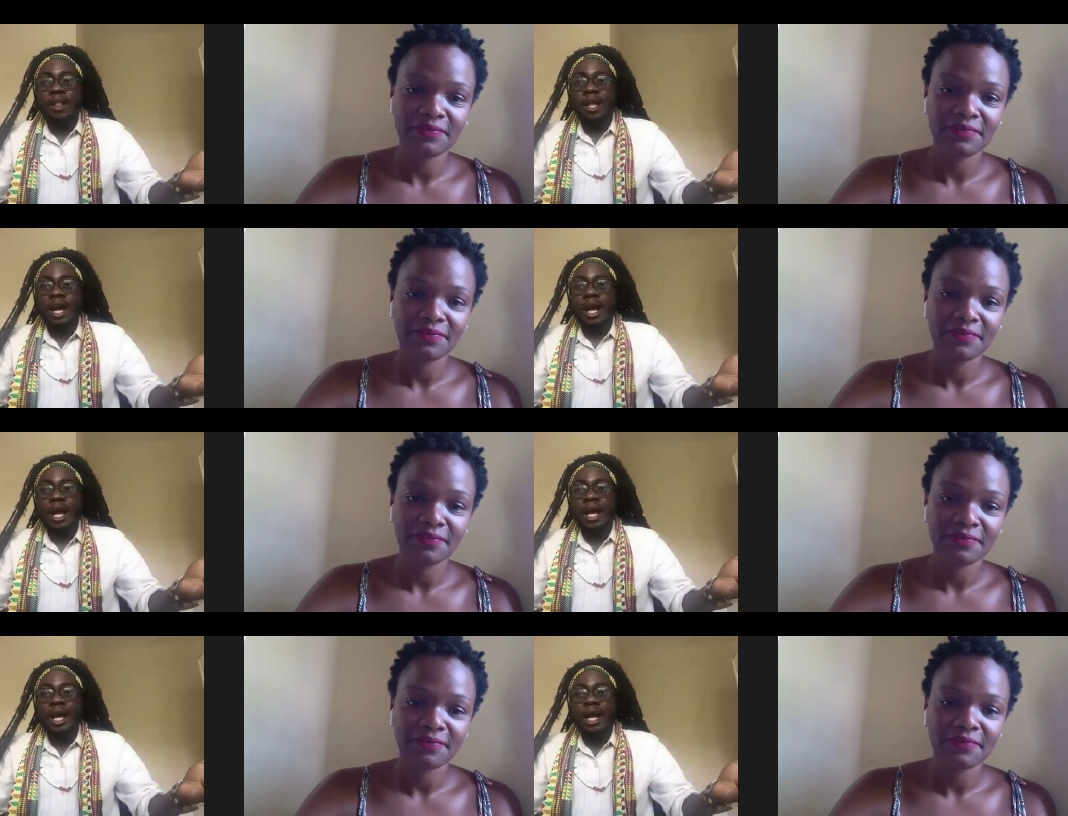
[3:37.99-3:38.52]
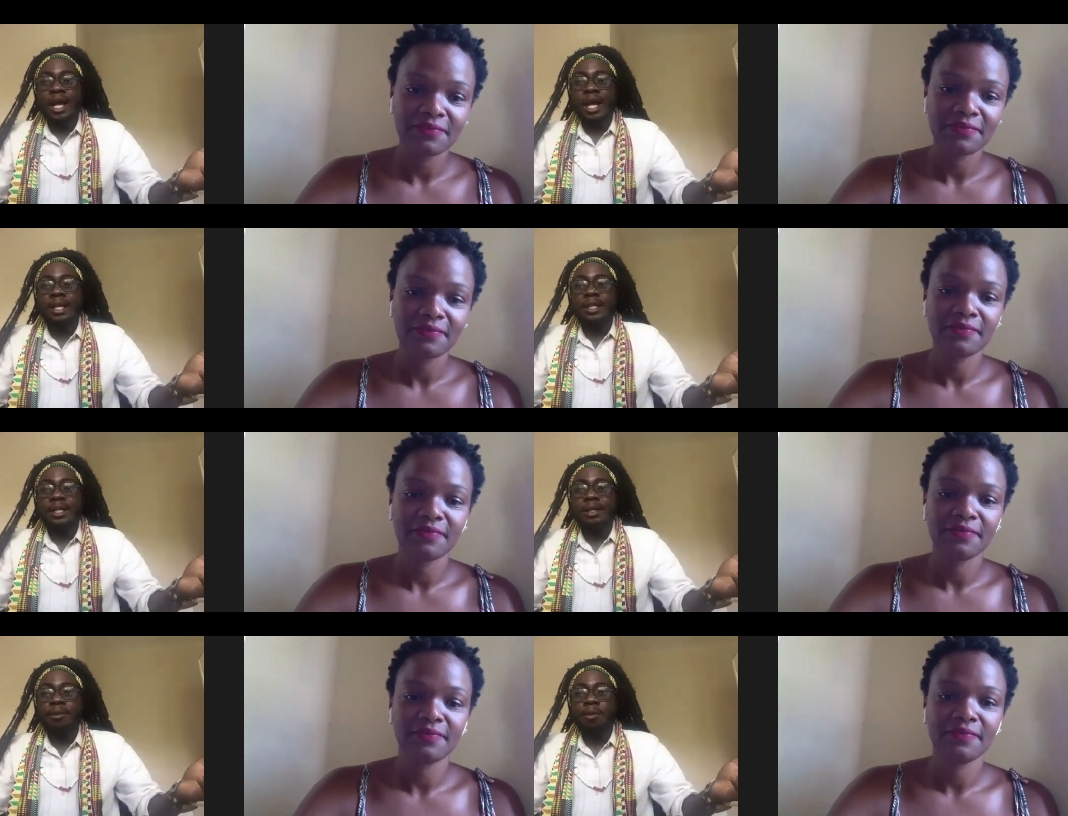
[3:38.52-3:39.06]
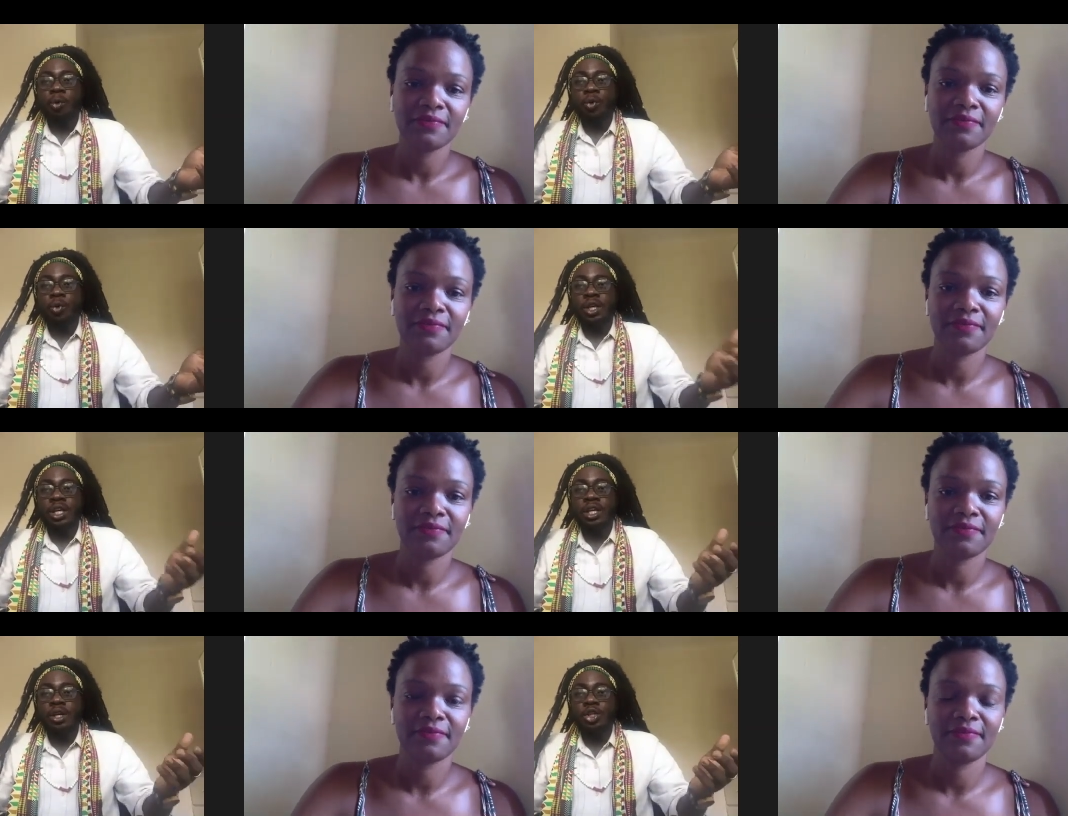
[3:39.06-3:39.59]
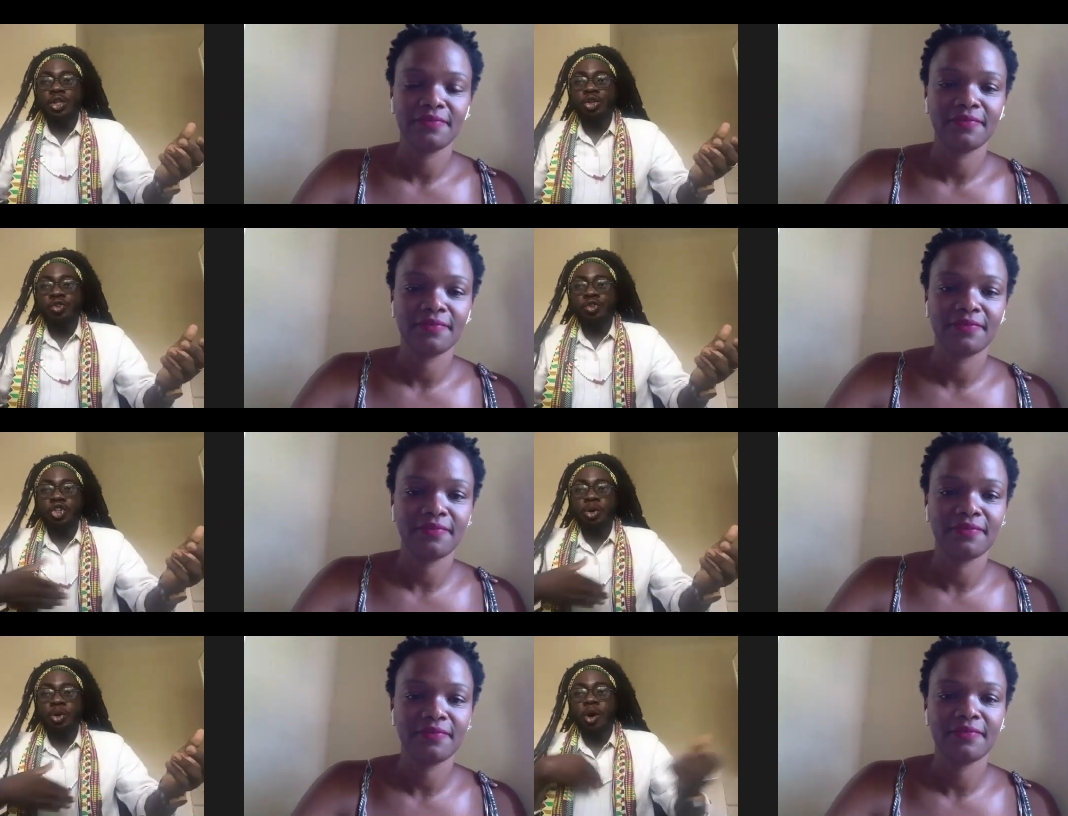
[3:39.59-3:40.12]
Speaker 1: And we, if
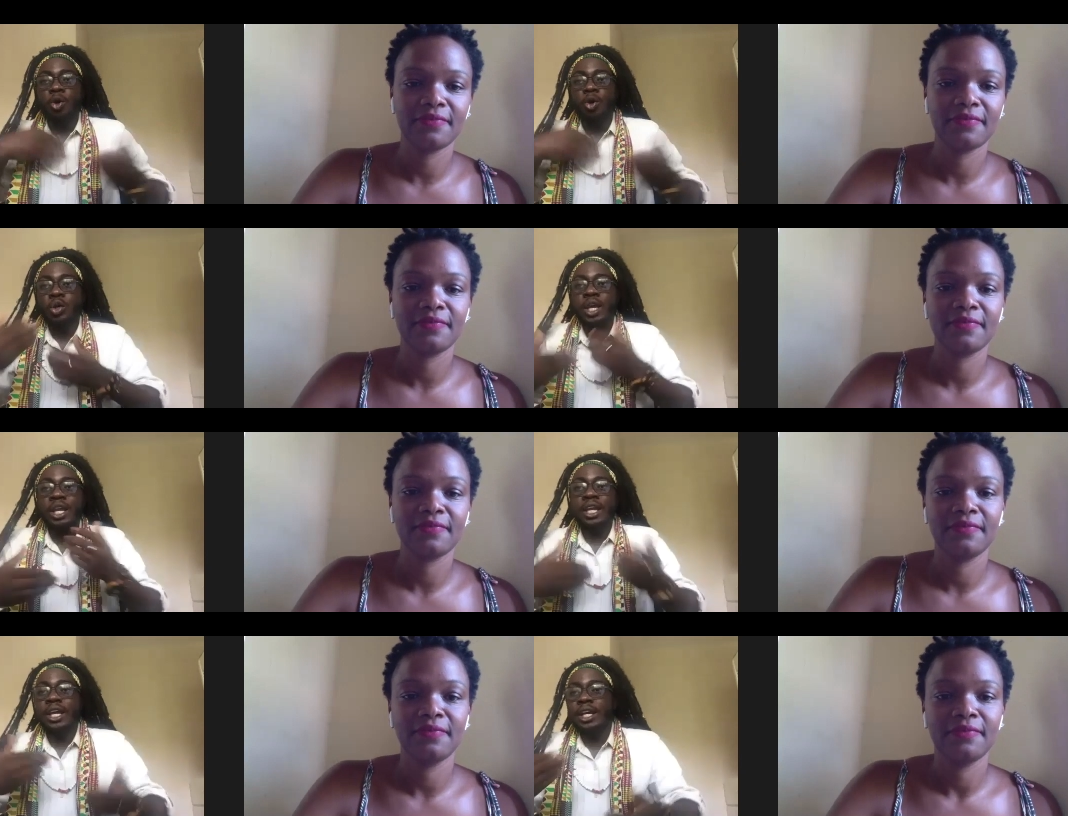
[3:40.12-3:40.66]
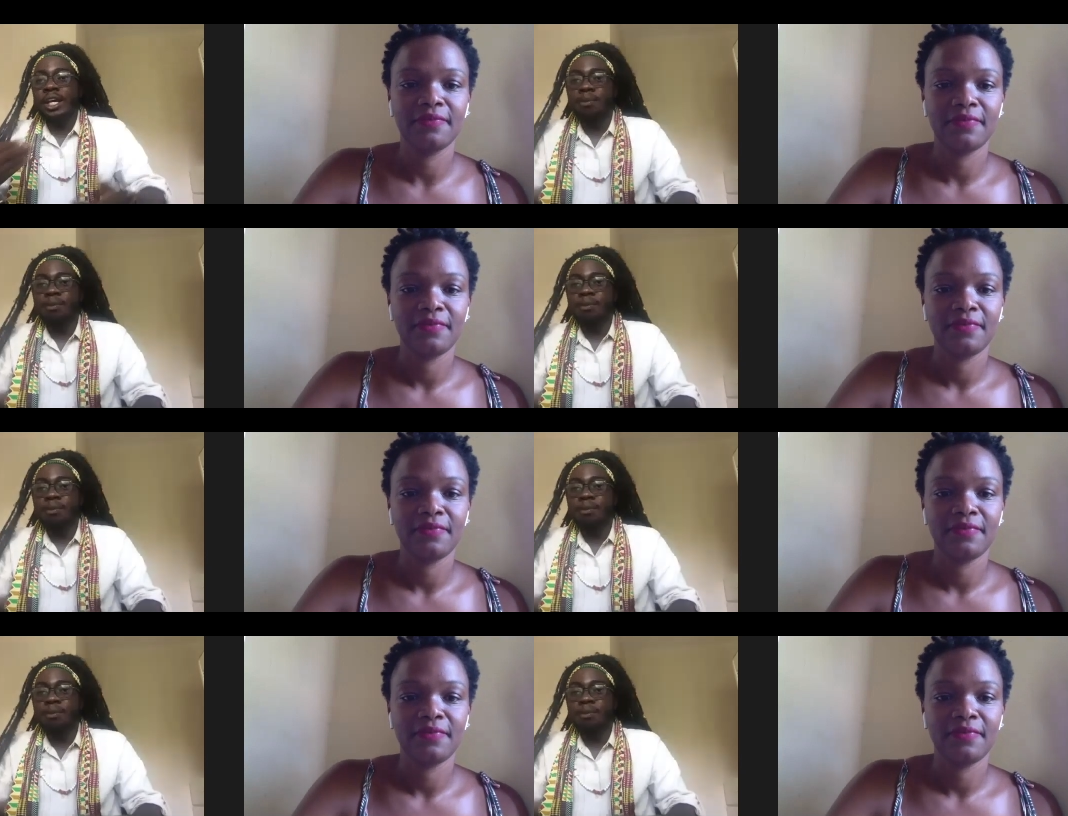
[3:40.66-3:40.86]
someone who can help,